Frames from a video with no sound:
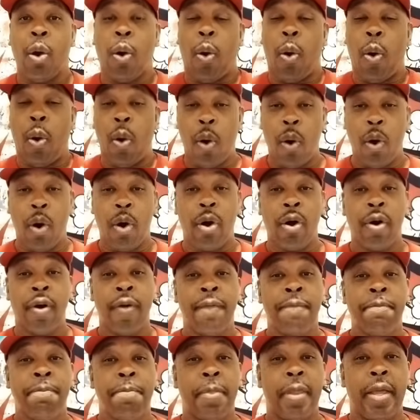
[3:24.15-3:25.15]
Or
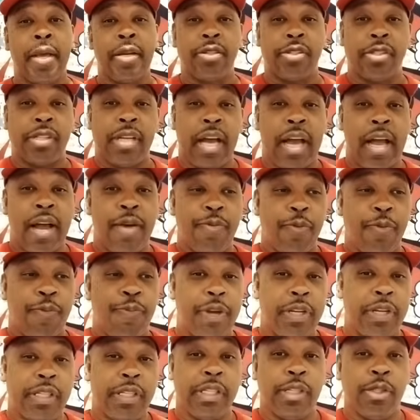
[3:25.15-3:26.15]
it's time for
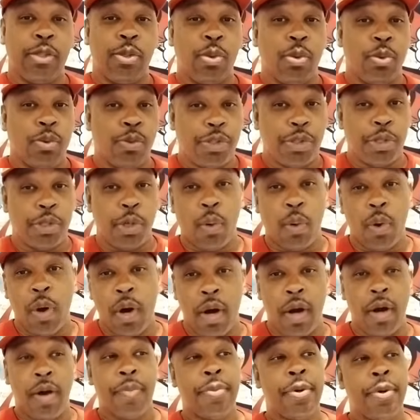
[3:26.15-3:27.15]
visits, you don't show
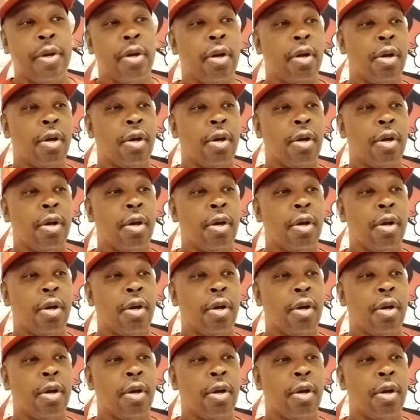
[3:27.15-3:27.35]
up.